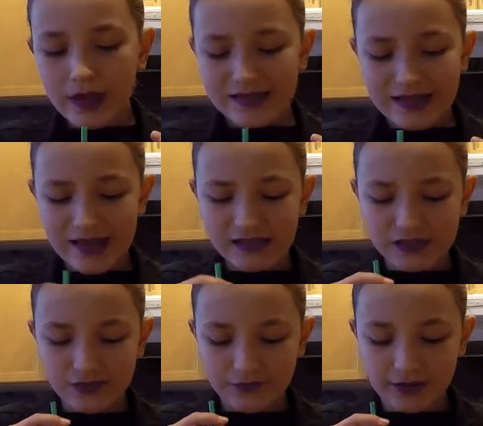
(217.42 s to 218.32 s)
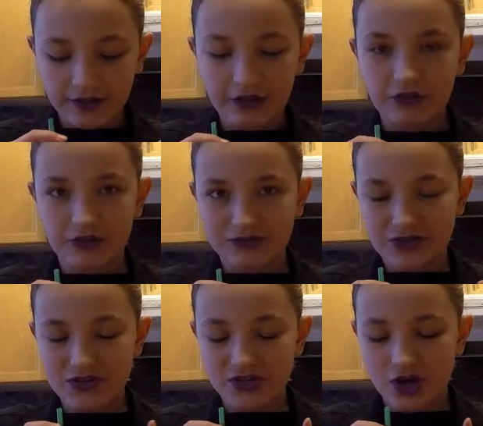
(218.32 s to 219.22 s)
It tastes really close
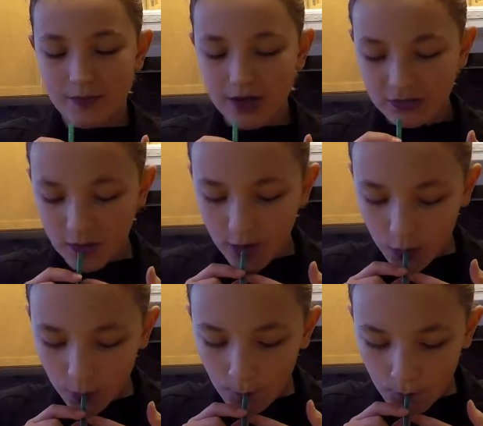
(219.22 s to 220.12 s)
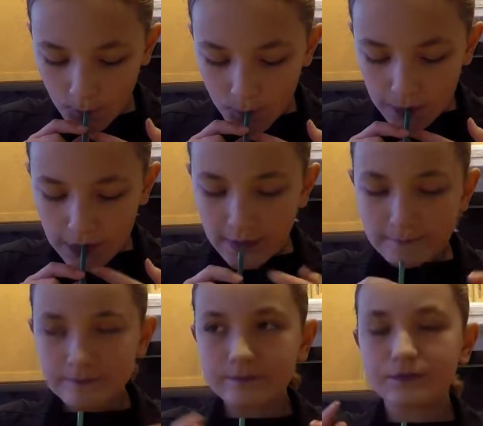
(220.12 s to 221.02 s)
to the Starbucks one.
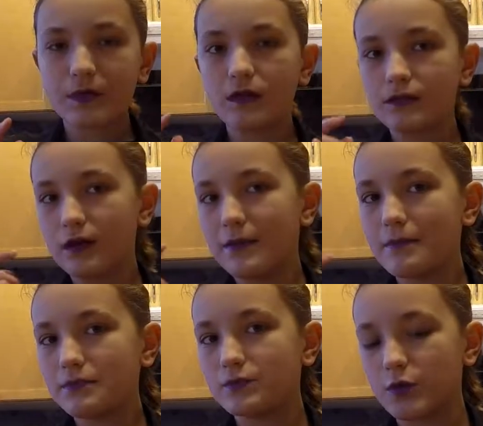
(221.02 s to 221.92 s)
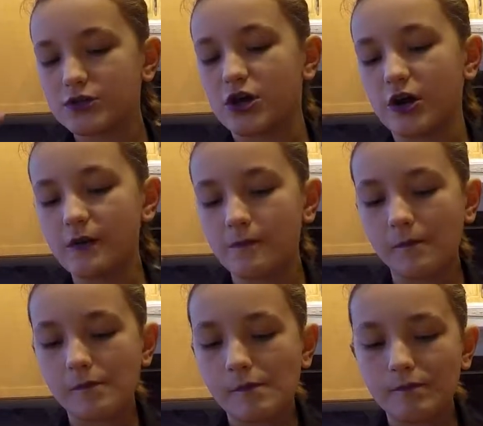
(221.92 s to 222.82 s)
A little bit more tart,
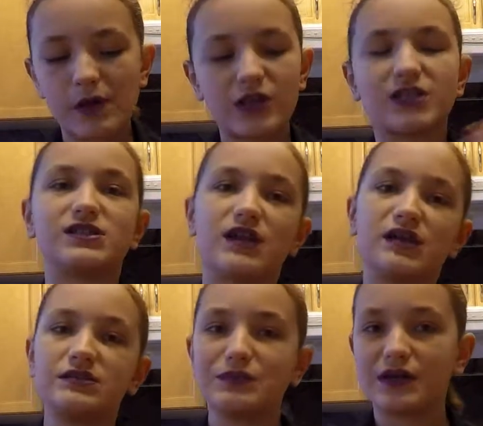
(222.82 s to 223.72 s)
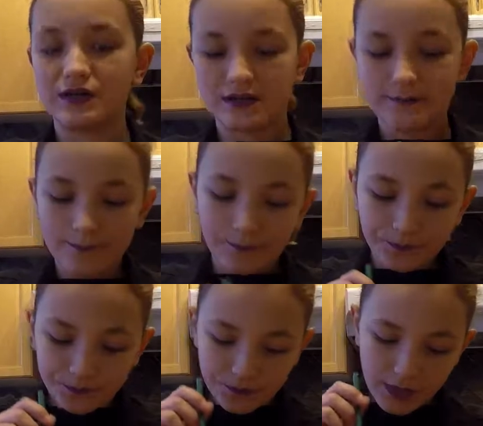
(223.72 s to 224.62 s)
but that's nice because
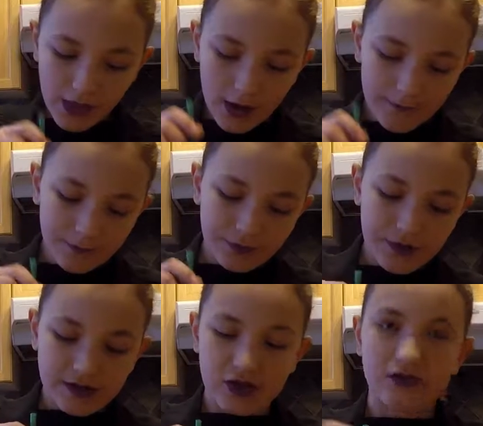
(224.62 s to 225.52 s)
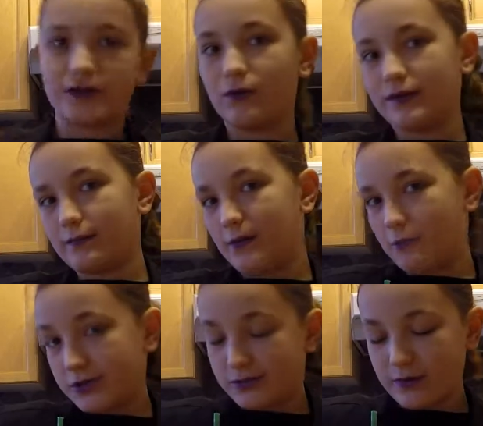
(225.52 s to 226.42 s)
it's also a little
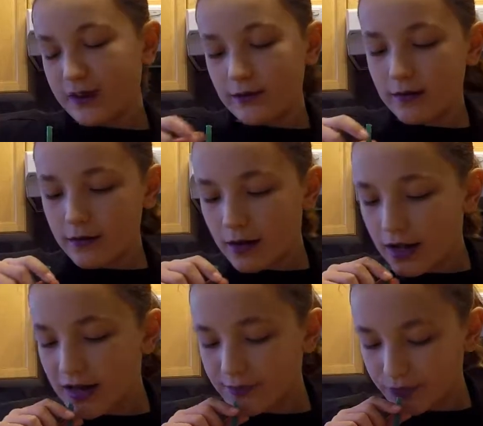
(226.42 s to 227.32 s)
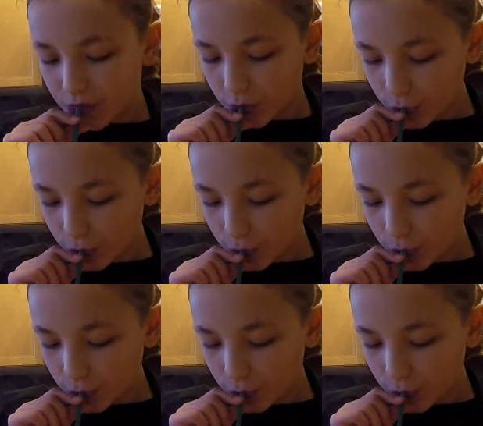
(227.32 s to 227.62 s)
bit more sweet. You